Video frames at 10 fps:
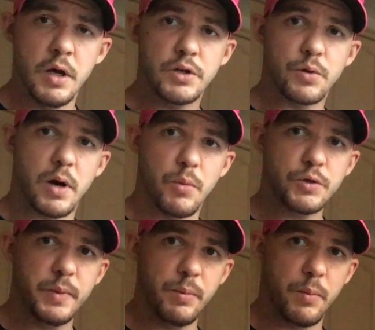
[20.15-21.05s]
So while
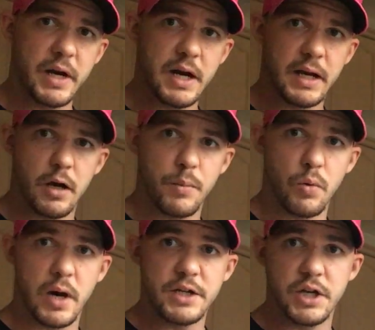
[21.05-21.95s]
most people might not care
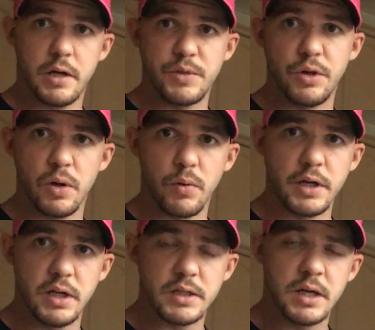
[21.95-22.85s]
about why Jakub's doing
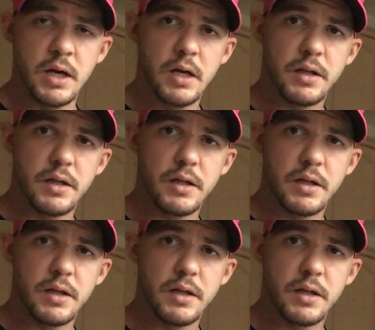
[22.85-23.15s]
what he does,